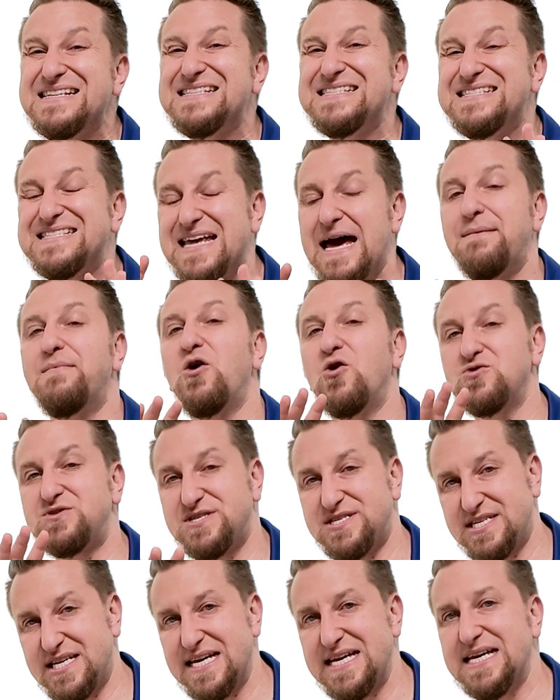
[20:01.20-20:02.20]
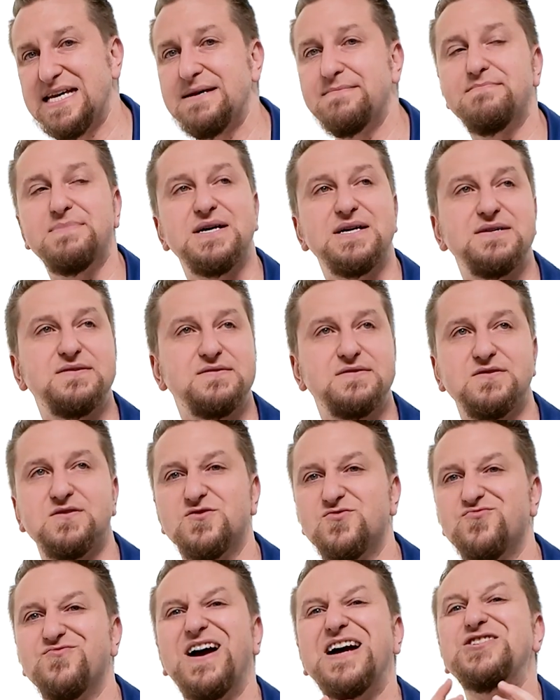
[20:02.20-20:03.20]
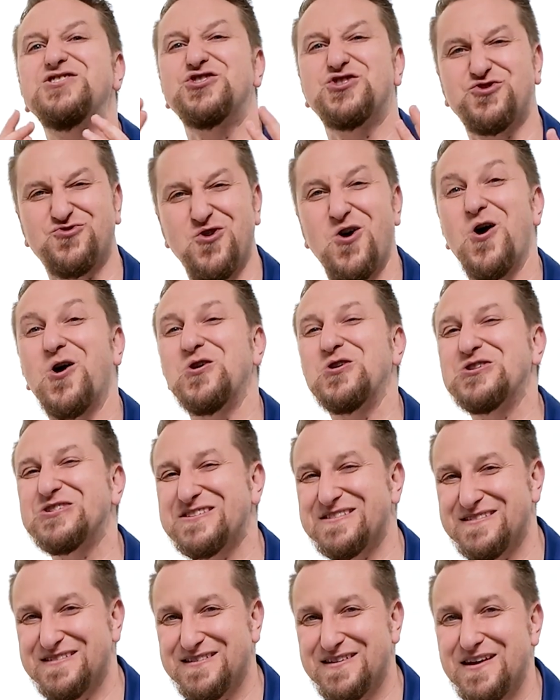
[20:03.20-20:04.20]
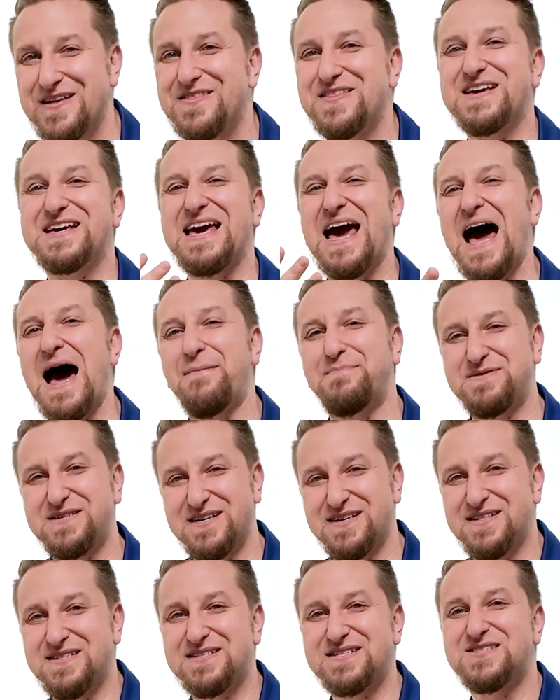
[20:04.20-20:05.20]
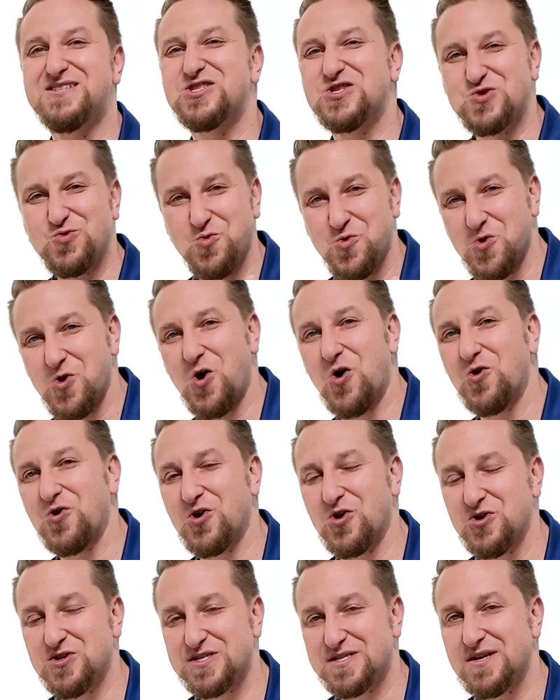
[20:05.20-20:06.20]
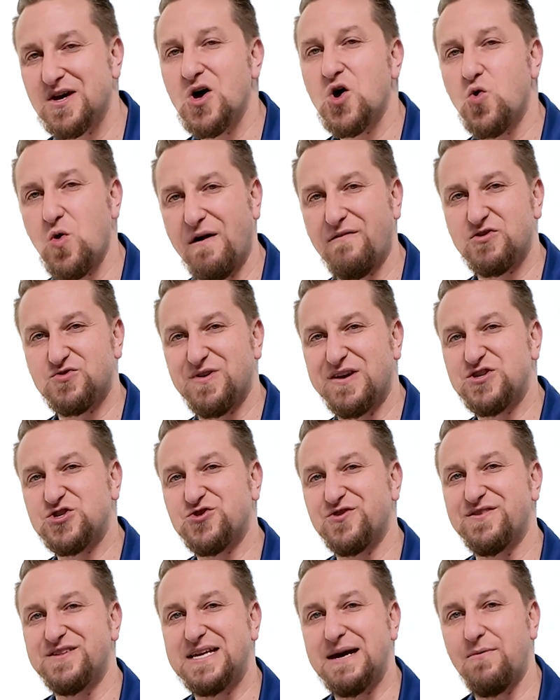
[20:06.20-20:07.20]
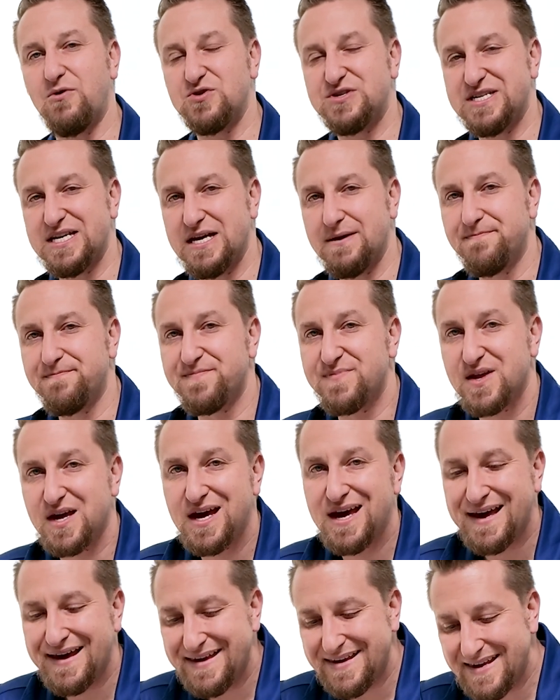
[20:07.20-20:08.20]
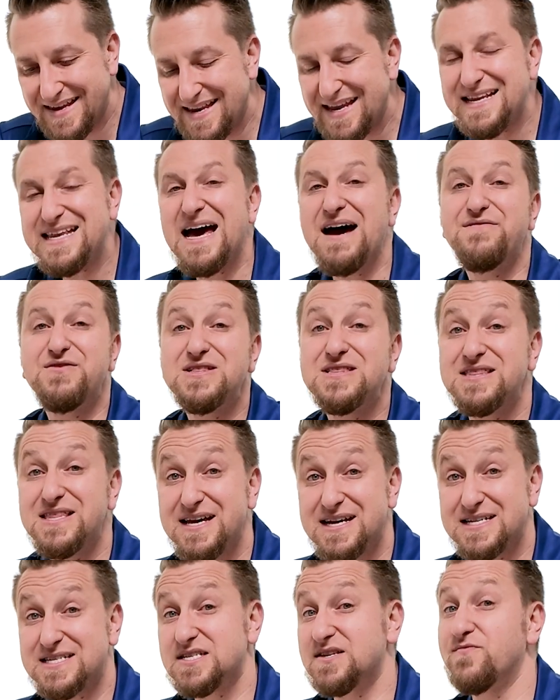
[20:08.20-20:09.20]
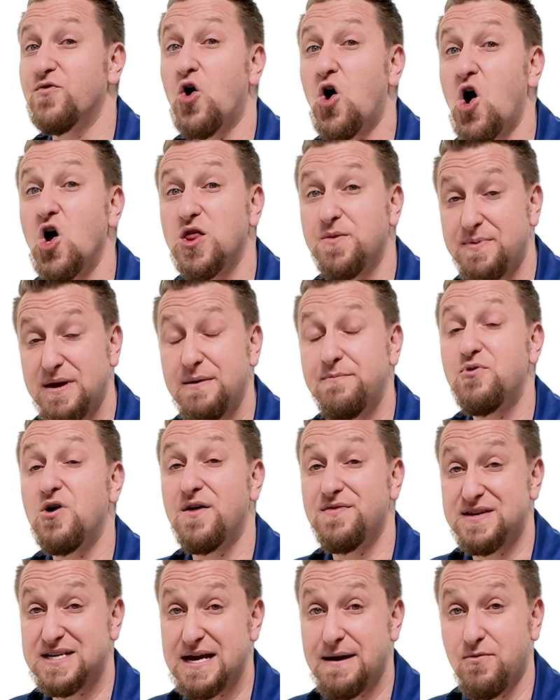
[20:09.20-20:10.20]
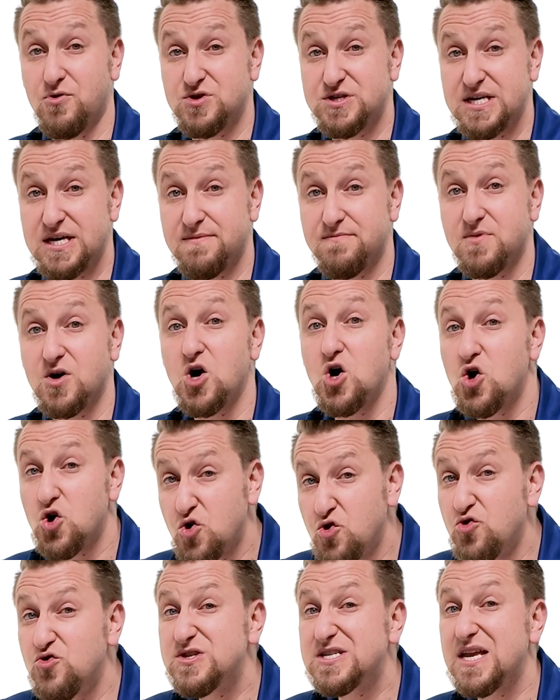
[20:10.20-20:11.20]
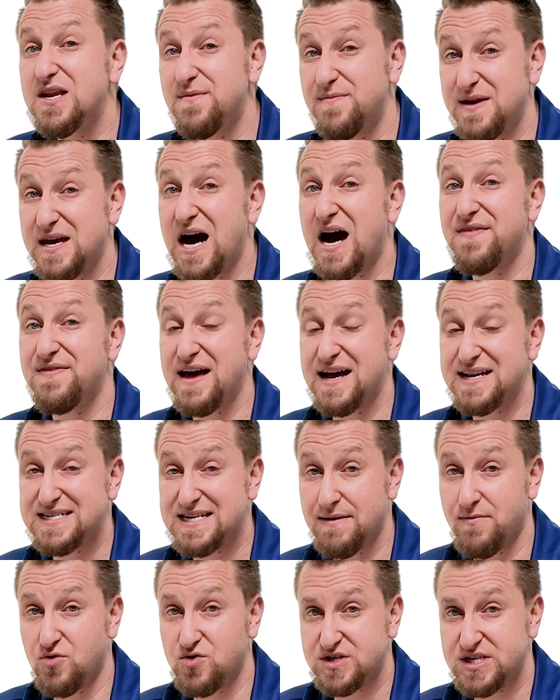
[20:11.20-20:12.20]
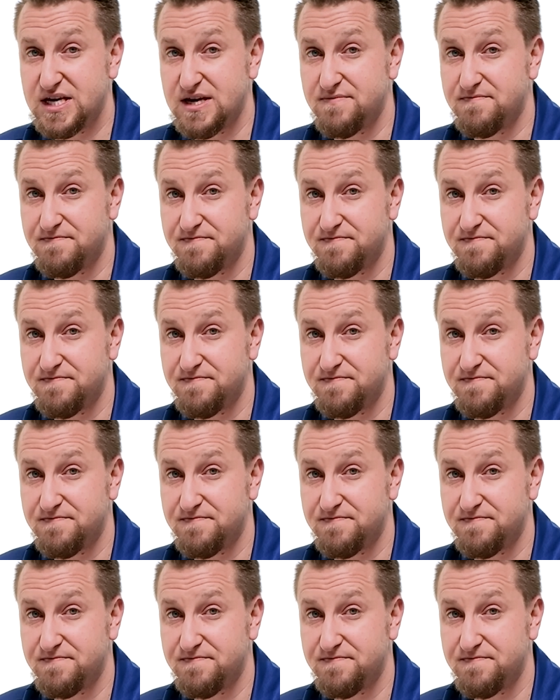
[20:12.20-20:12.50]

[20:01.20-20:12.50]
Demo team registrars, the captains, the school owners, whoever's registering the demo team. You need to have a list of all the people on the demo team. Who's going to be on that demo team?